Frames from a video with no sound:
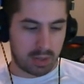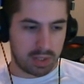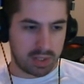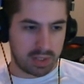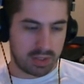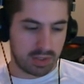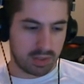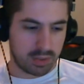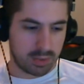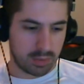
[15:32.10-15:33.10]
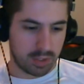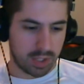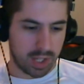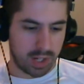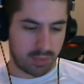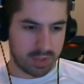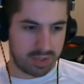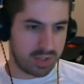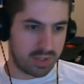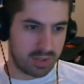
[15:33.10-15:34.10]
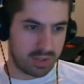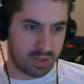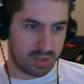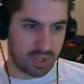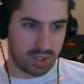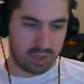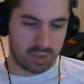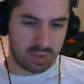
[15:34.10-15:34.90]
when they still sold like resistors and shit.